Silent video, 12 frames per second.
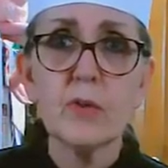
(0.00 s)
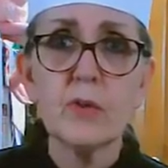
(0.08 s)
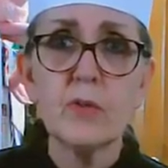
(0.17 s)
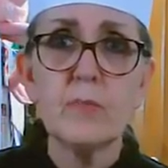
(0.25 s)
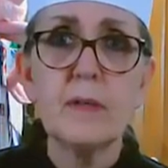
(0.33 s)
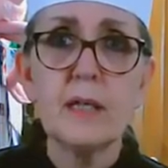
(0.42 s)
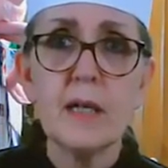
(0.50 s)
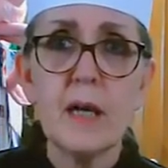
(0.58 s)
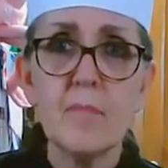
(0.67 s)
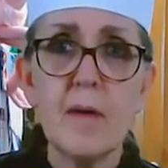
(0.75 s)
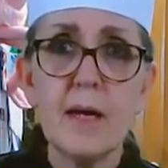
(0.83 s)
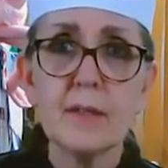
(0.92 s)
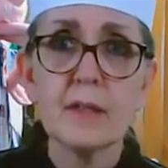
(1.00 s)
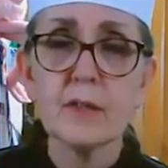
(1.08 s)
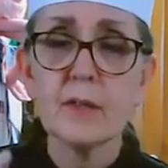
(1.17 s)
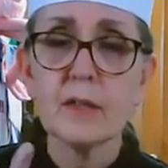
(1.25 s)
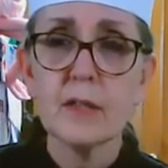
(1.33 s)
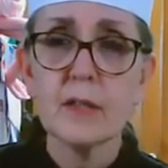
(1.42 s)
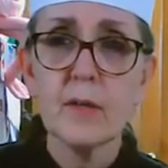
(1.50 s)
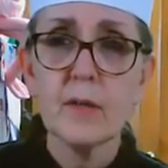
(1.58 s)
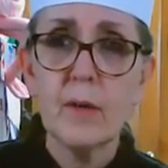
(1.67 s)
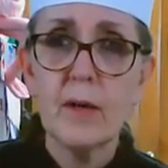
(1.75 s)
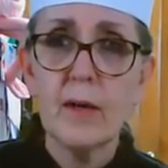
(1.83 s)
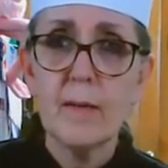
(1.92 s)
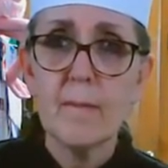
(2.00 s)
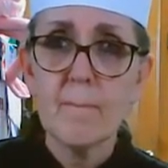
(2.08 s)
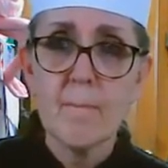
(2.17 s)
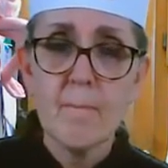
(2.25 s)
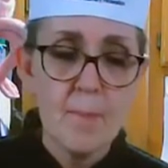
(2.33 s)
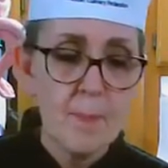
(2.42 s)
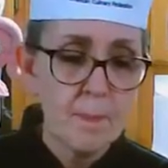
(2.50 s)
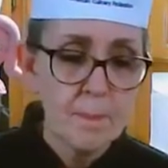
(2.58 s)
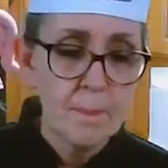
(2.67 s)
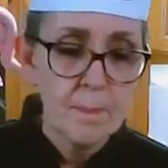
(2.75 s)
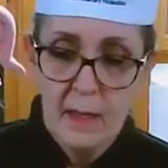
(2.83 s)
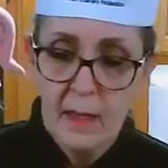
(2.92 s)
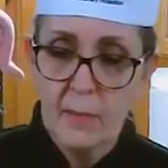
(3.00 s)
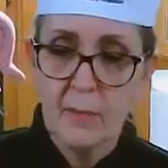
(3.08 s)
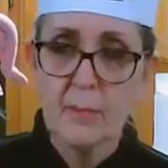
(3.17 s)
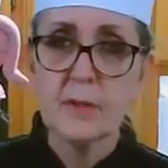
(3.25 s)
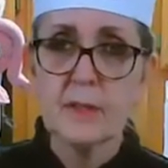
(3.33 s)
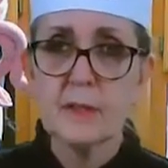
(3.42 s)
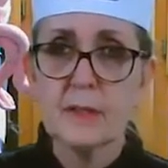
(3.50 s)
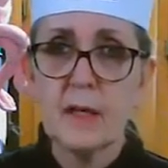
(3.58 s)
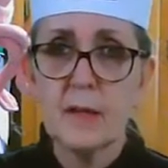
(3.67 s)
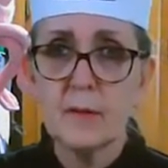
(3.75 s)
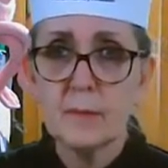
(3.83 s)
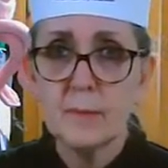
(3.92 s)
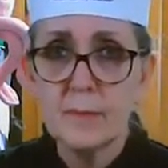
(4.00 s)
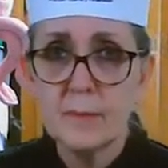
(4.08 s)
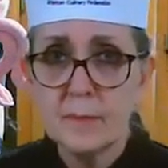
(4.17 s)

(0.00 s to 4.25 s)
to be amazing. So I tell you what, I'm going to put this on.